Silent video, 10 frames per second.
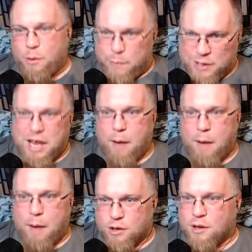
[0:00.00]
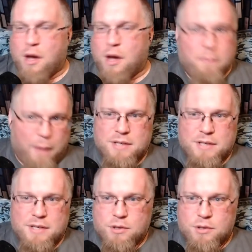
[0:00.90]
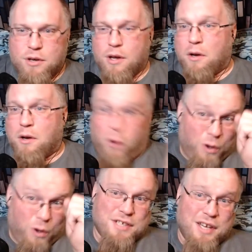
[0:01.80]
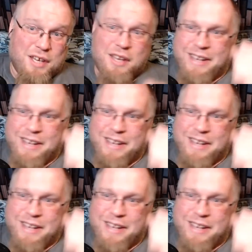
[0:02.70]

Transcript: he's captured. Batman's captured, or is he?